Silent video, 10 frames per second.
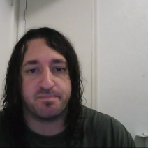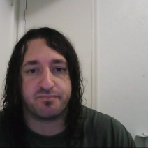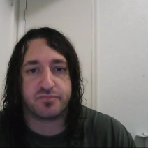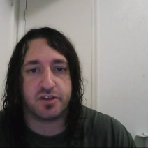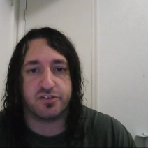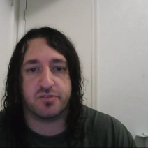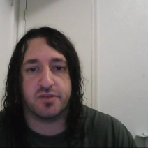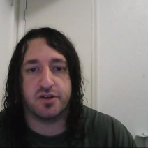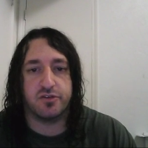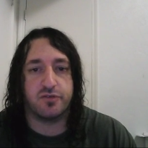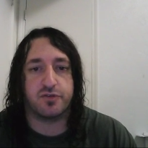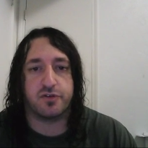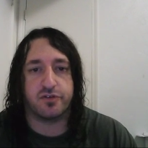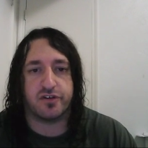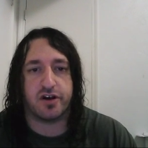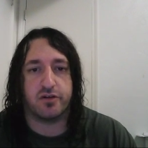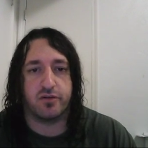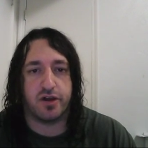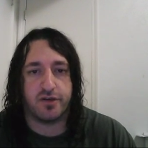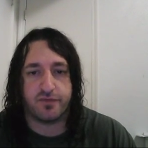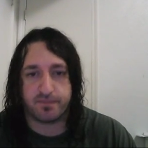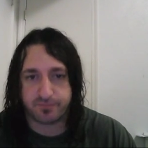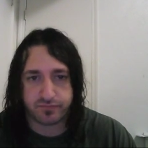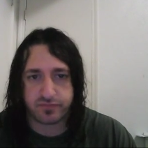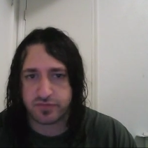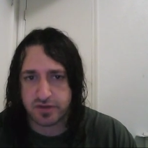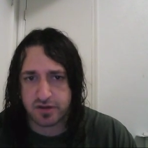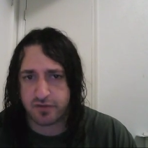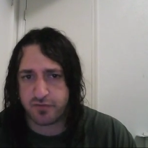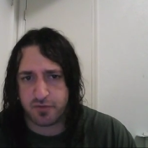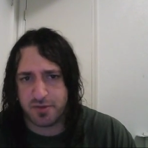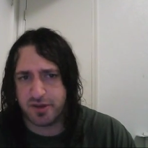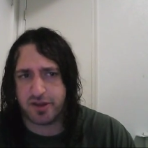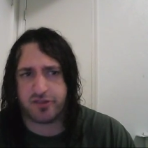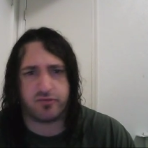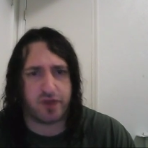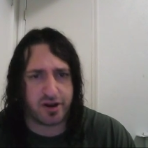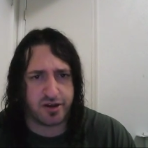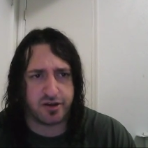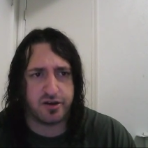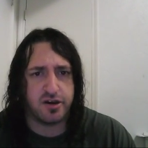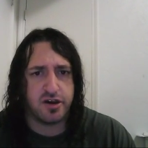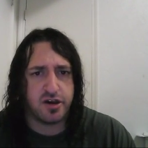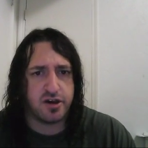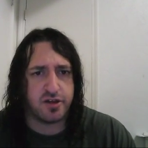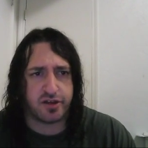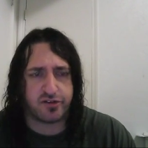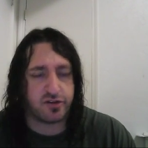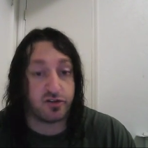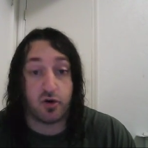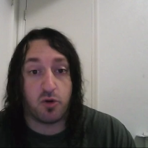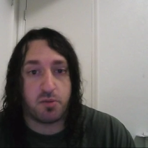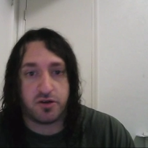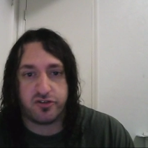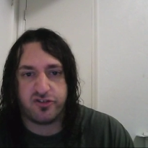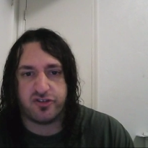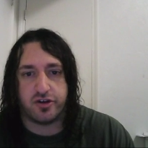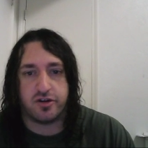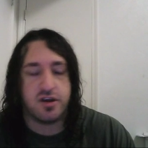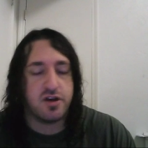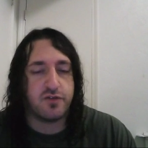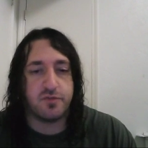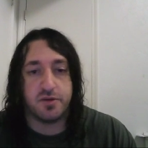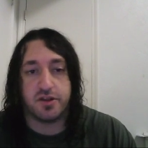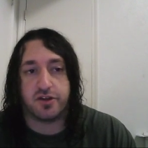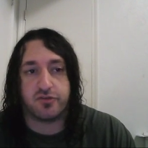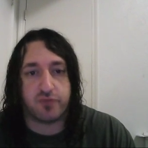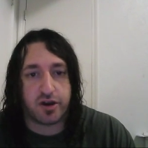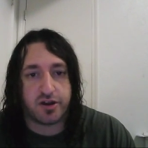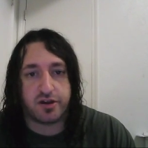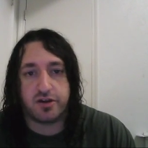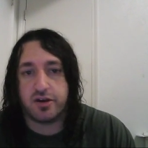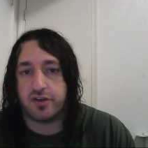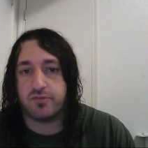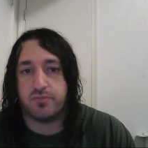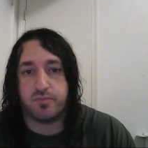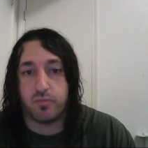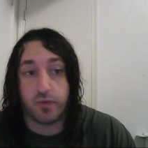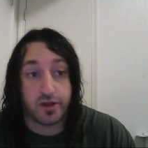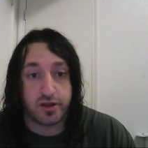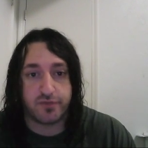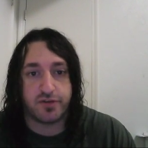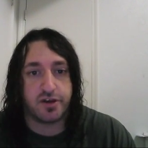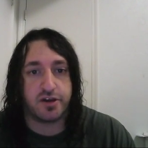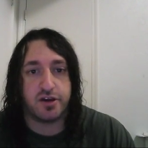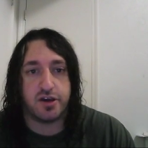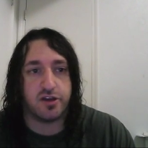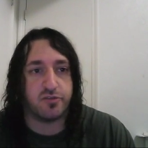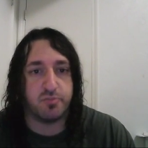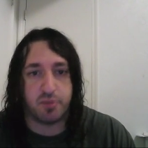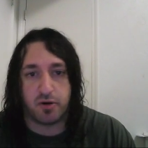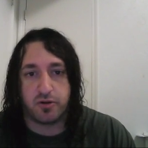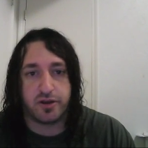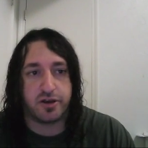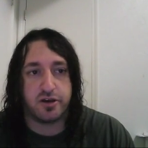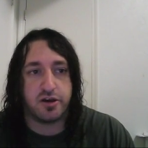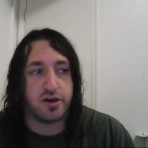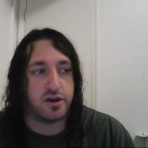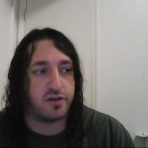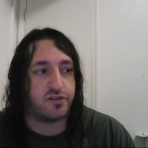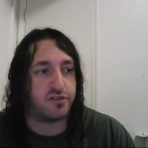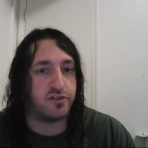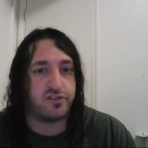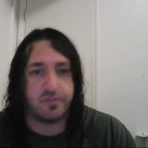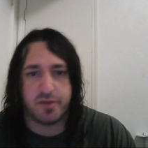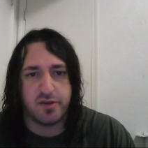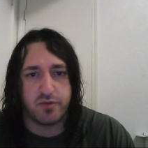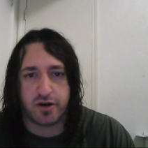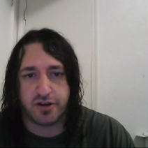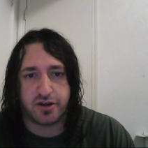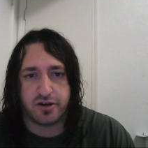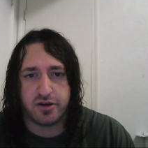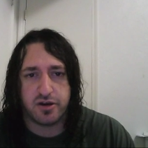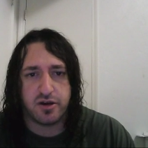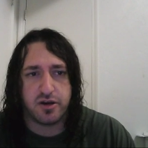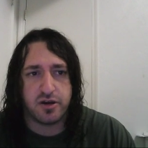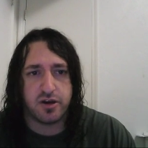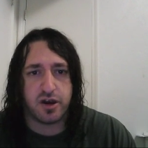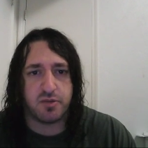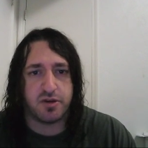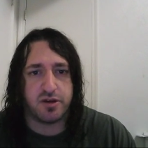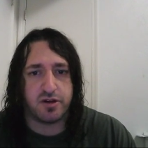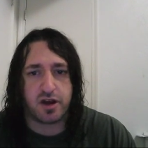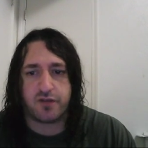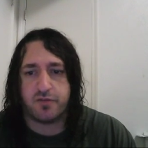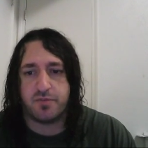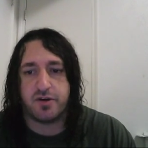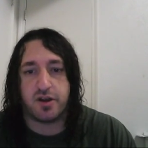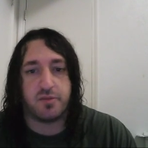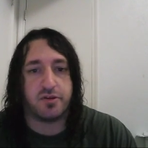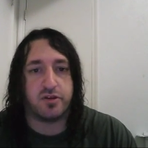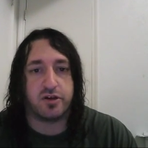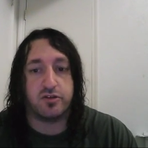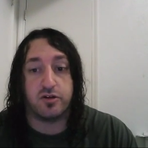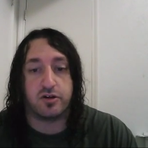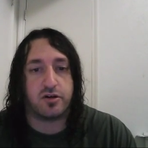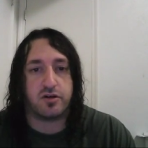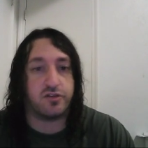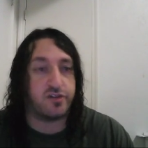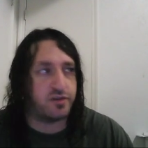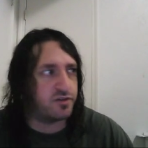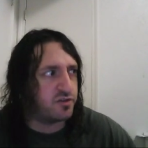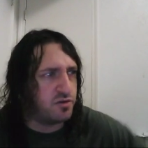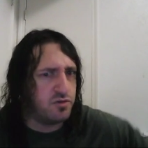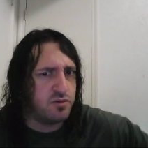something they could do for their entire life. For me, that's writing. It's a whole bunch of shit. For me, that's writing. It's weightlifting. It's bowling. It's speed running. I mean, God forbid. I mean, like, look, Zelda 2,